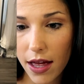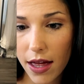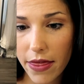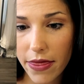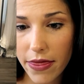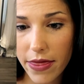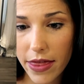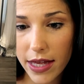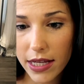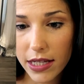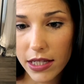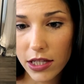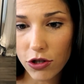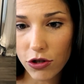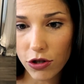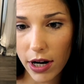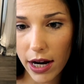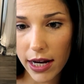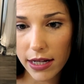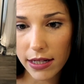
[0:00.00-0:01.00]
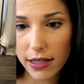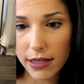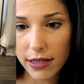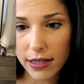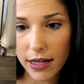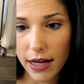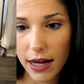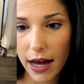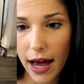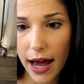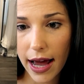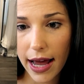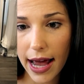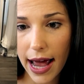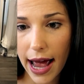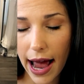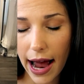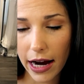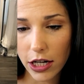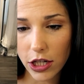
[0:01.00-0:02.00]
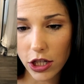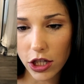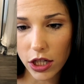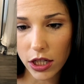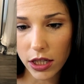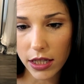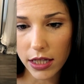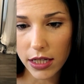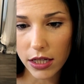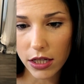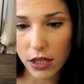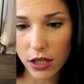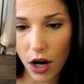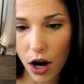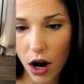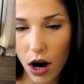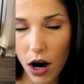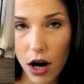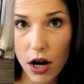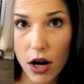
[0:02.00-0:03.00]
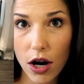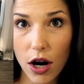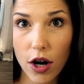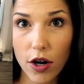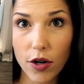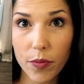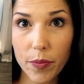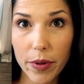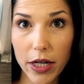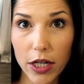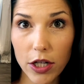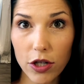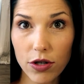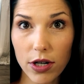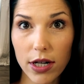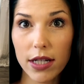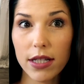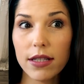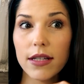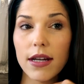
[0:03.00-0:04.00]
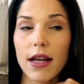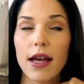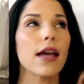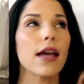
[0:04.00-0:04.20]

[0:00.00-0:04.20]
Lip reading: This dress I actually saw on Pinterest